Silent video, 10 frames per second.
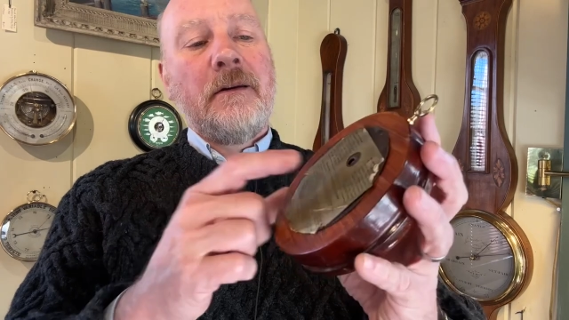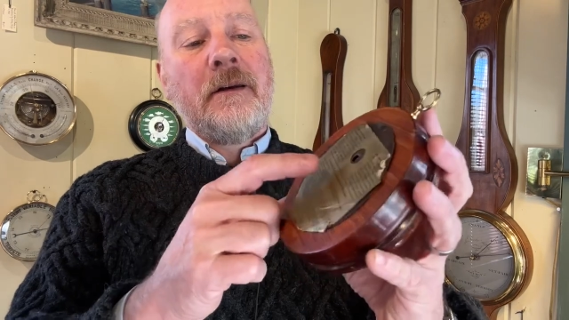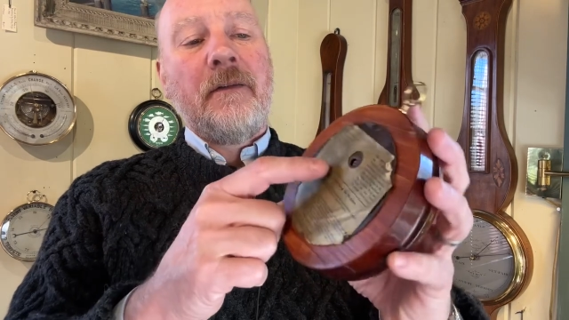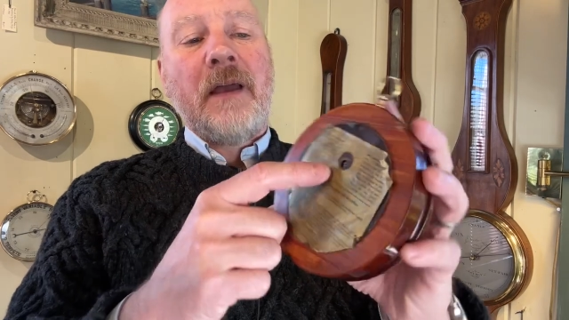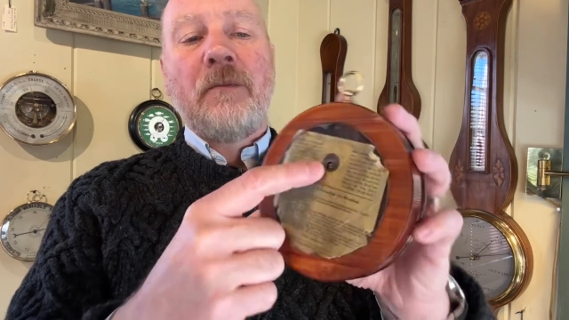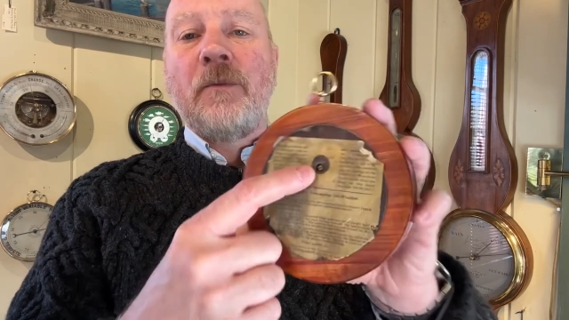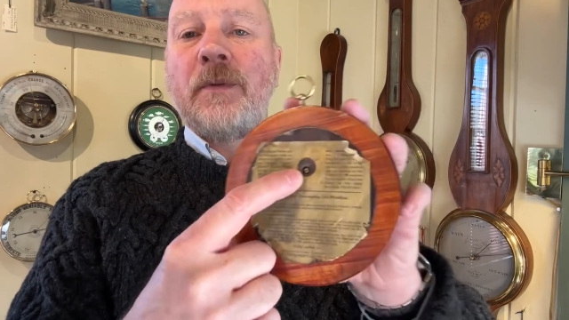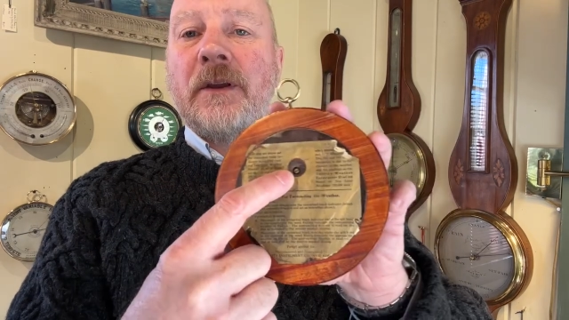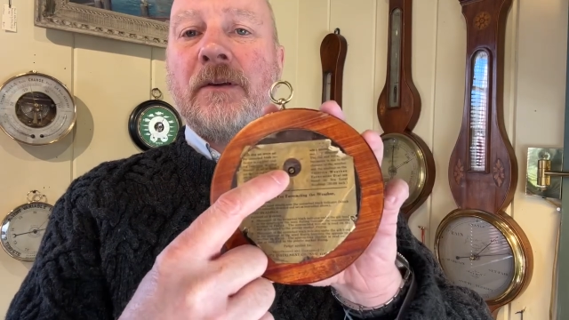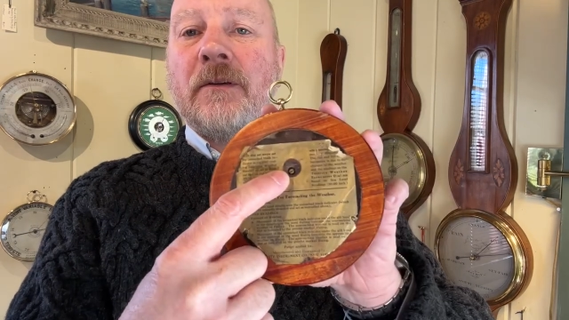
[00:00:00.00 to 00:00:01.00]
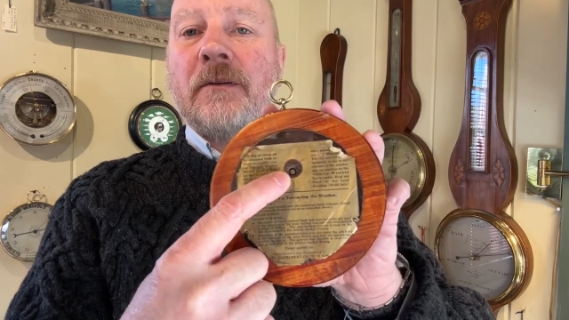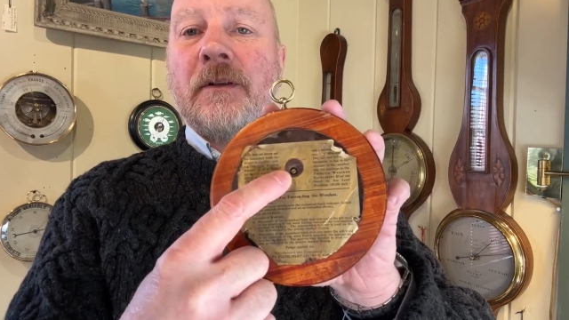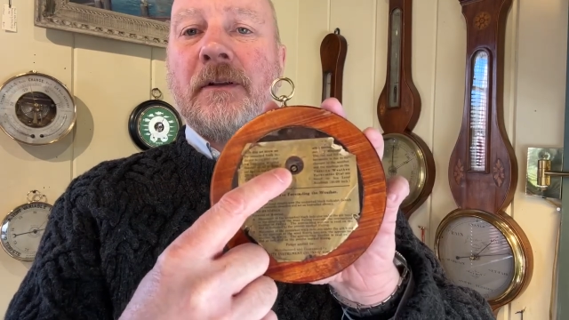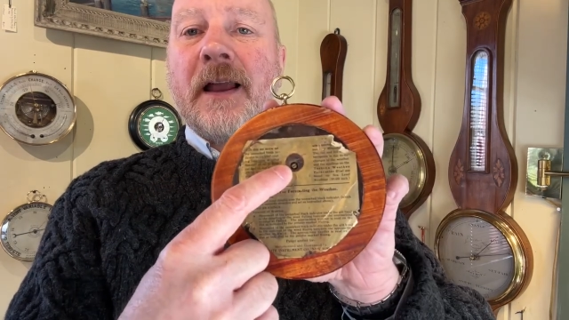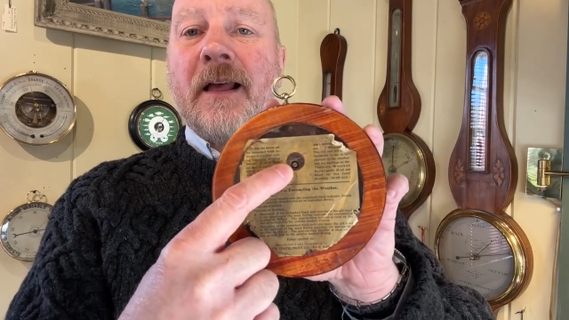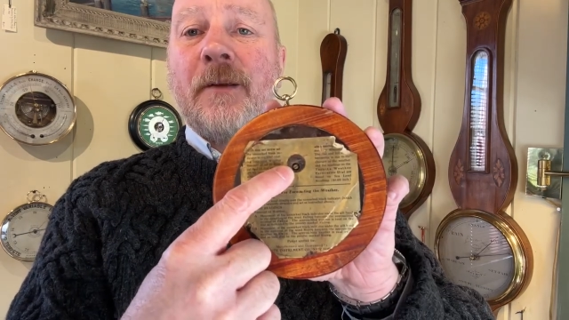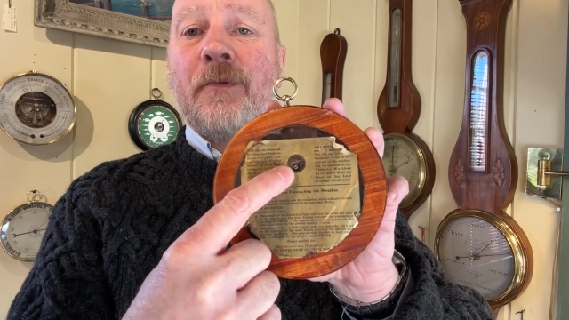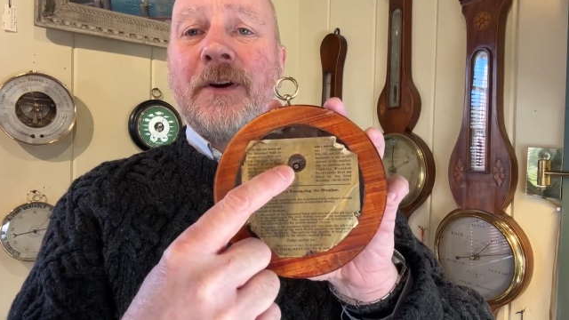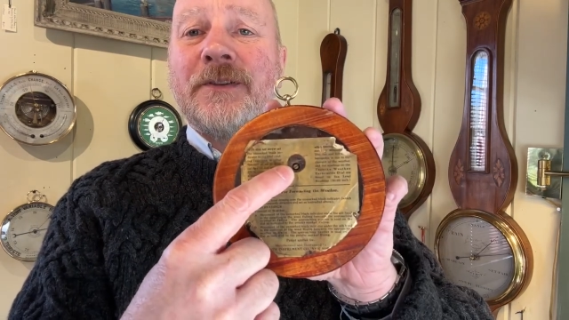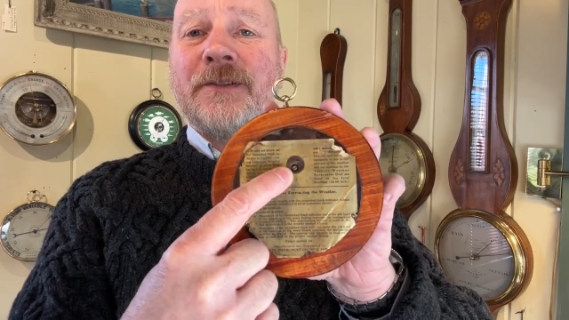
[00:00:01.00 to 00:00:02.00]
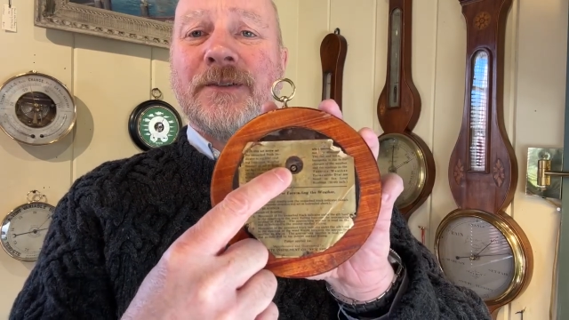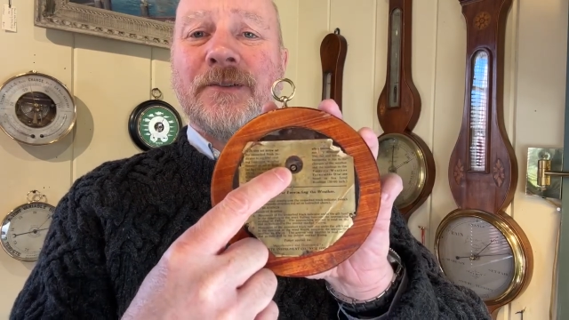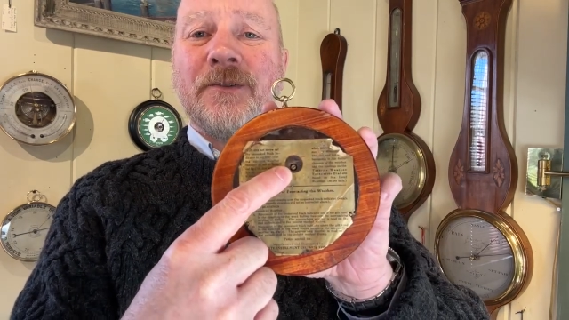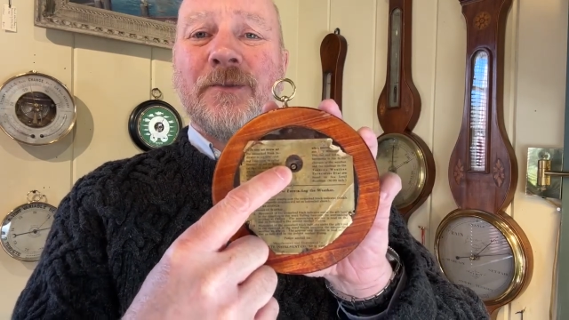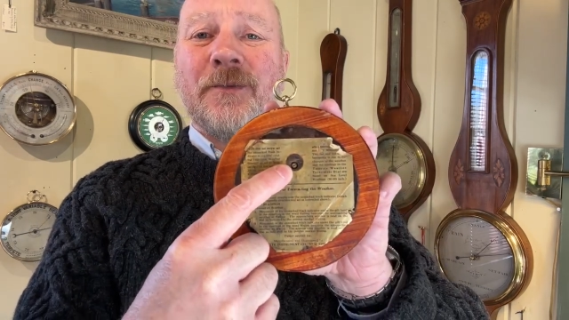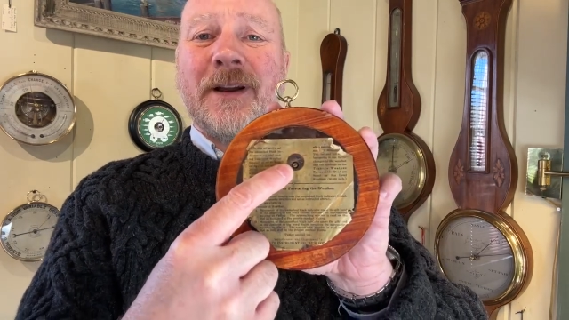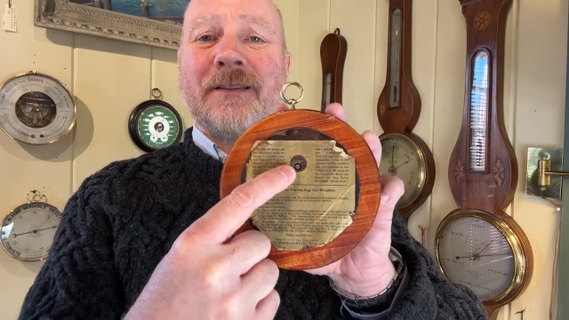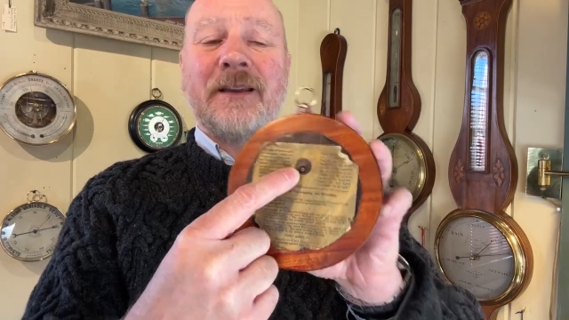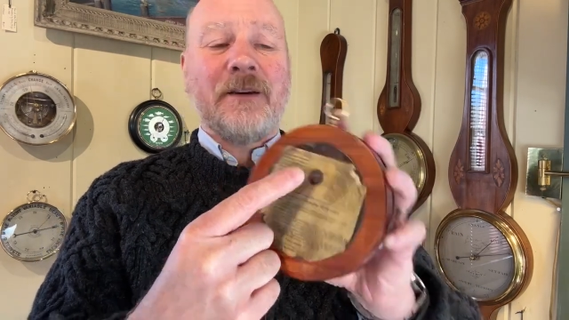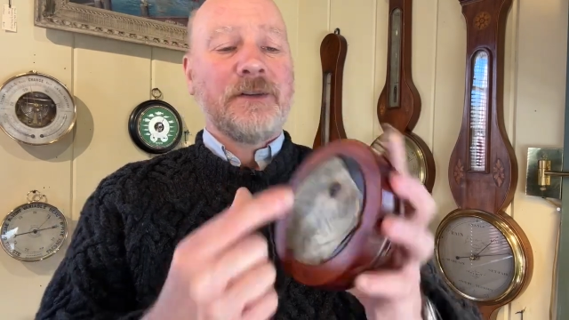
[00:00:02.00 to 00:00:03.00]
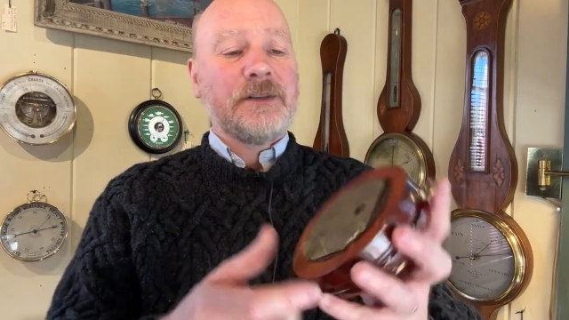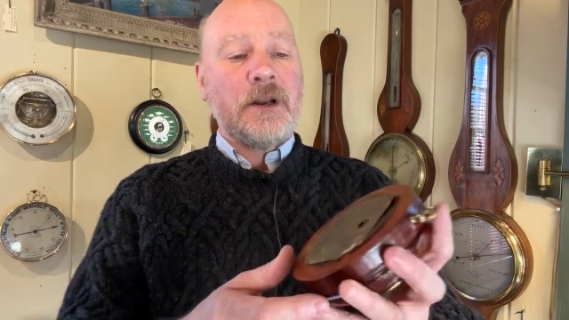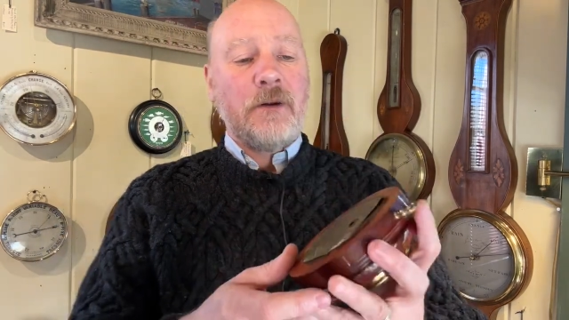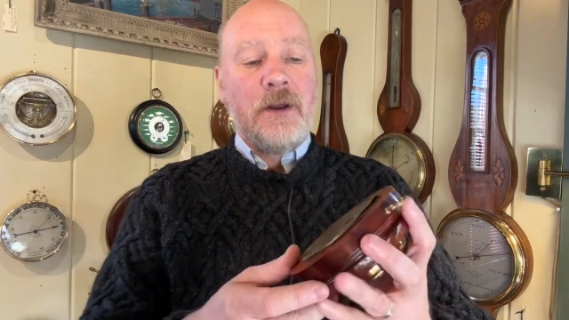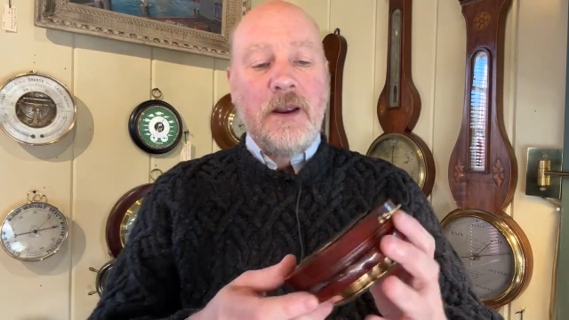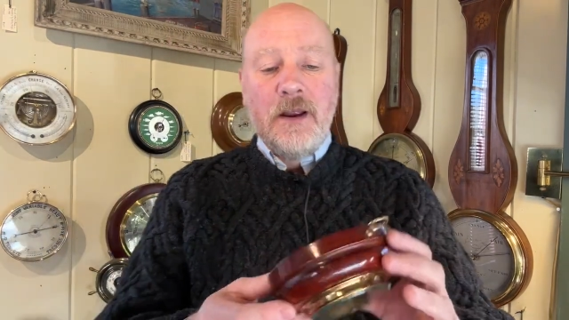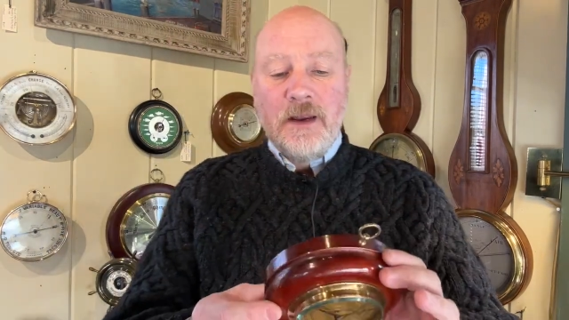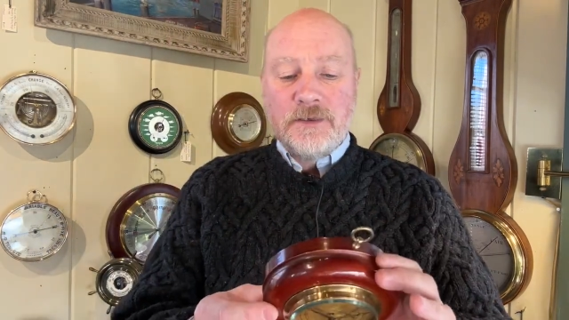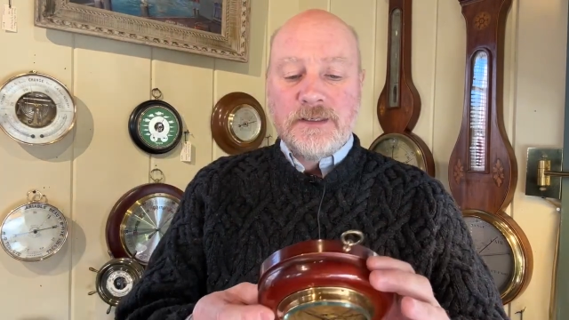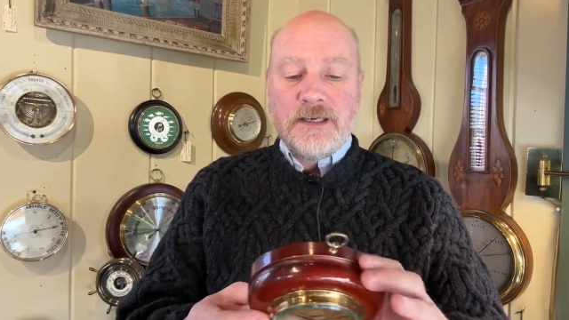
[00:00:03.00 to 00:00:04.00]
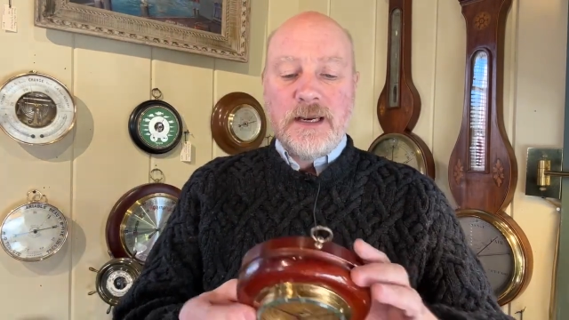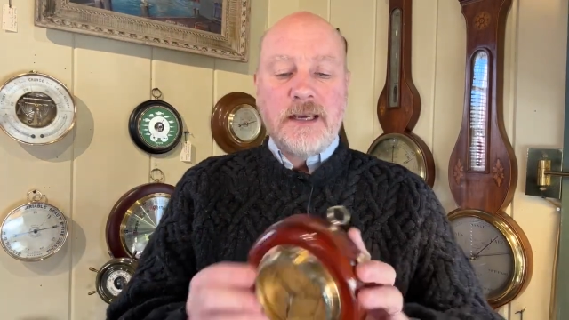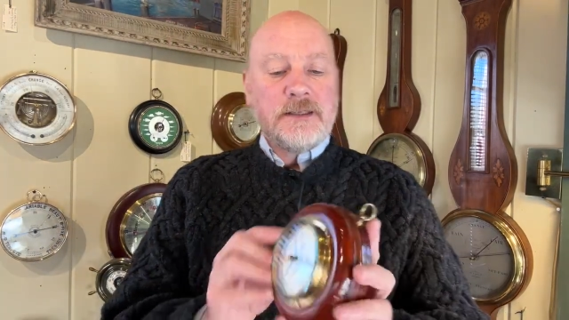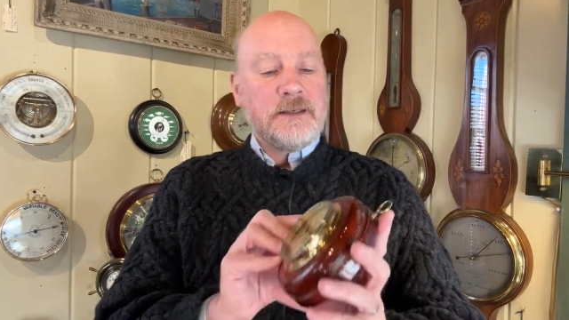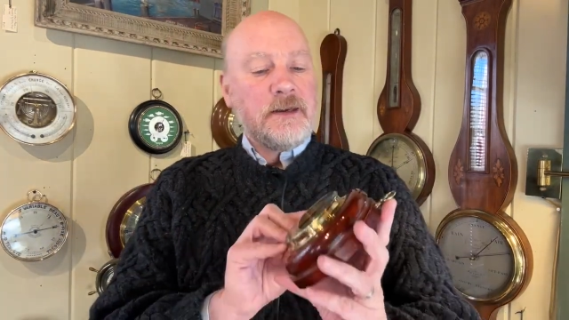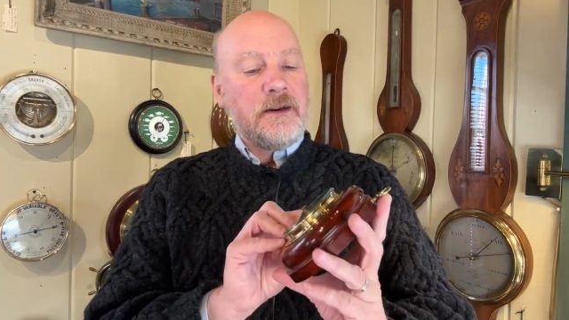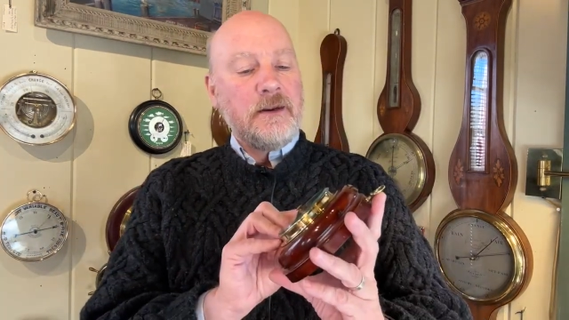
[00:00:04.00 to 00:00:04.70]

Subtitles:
And that would be your little calibration screw right there. So just a nice